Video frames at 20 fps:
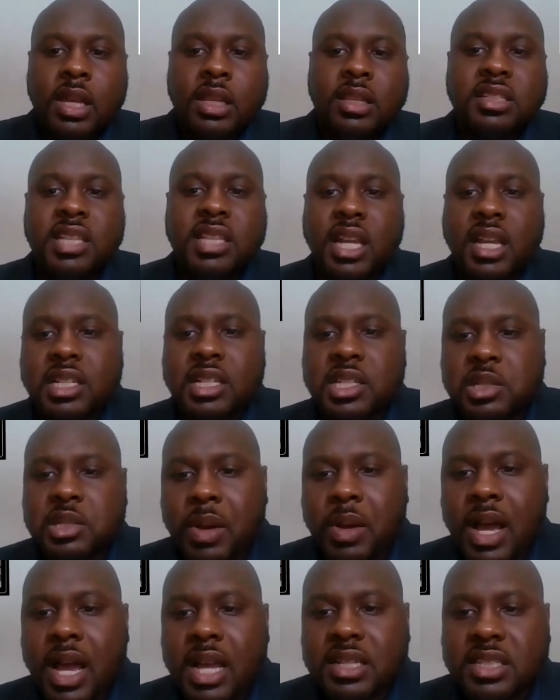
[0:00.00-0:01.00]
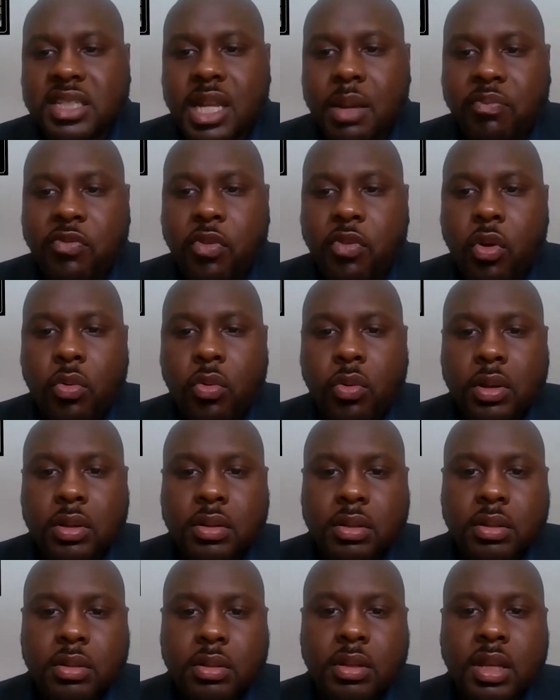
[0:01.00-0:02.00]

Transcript: The second spy stepped forward.